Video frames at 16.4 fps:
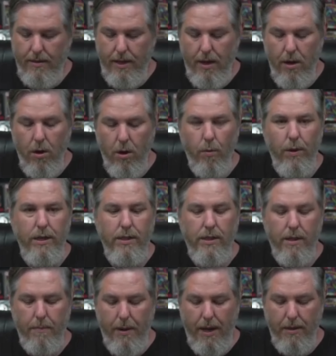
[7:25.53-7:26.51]
They always
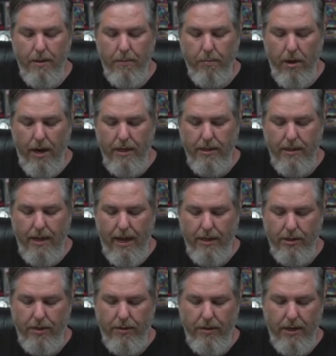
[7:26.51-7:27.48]
pay the price. I
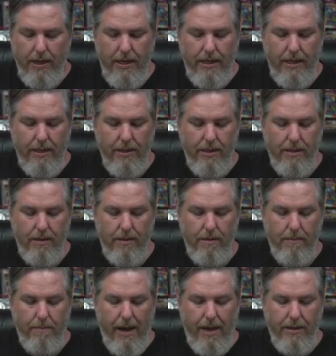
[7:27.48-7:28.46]
actually think I need this
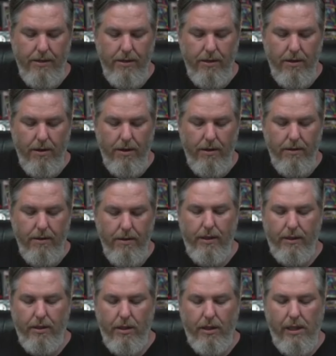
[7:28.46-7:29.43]
Mastodon,
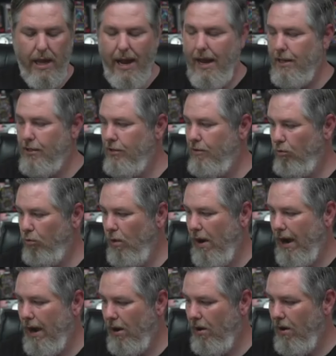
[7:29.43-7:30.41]
like the last
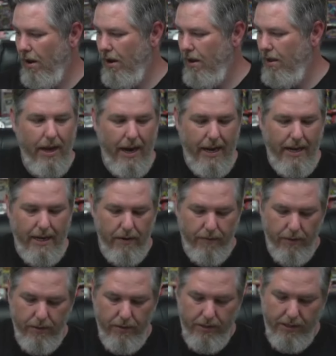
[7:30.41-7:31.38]
rare that I needed
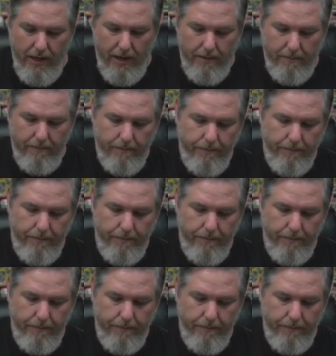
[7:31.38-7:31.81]
for the set.